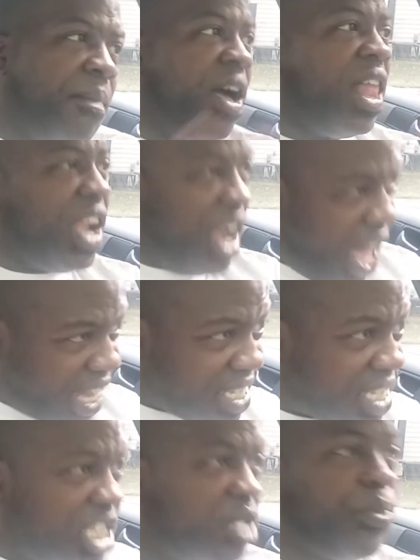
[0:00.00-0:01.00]

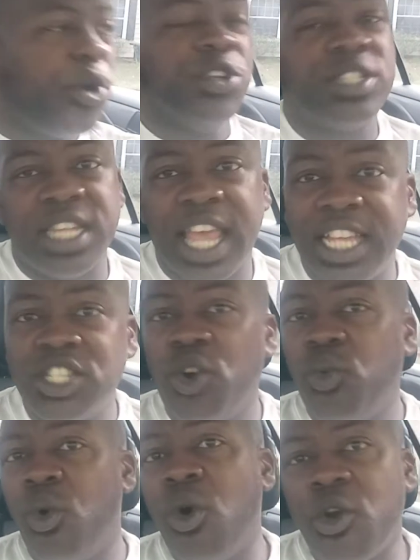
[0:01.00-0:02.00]
unless this person has
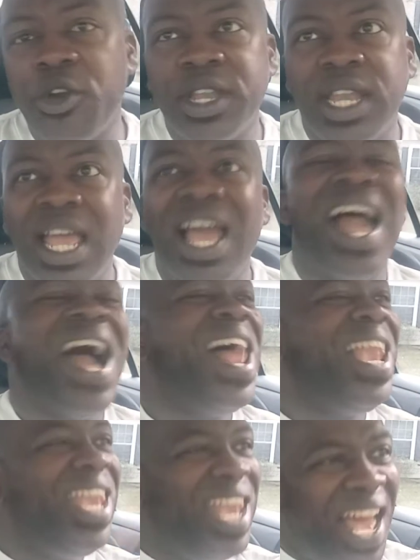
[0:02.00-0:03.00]
a warrant,
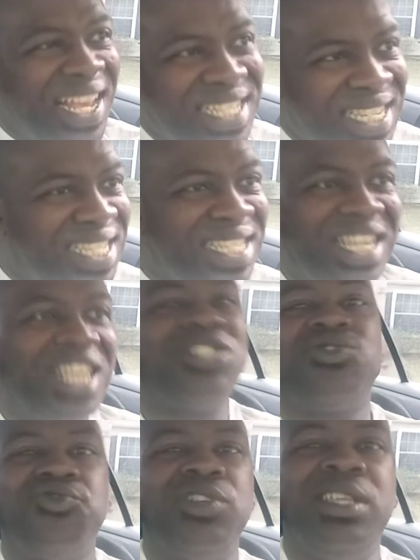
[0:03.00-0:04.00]
unless this is
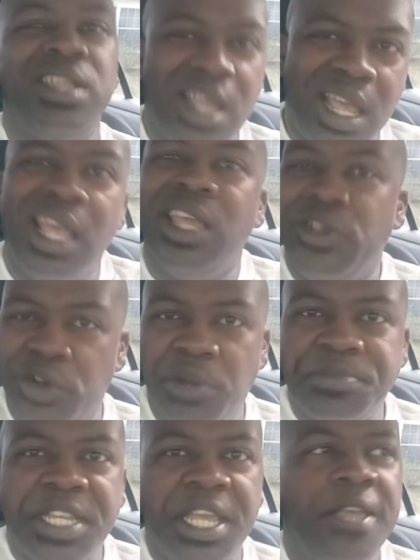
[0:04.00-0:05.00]
history, you know
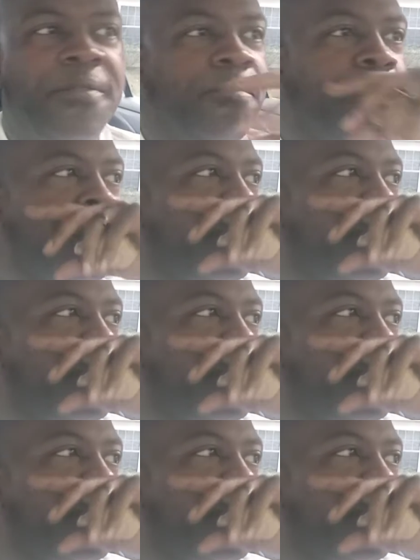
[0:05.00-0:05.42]
what I'm saying,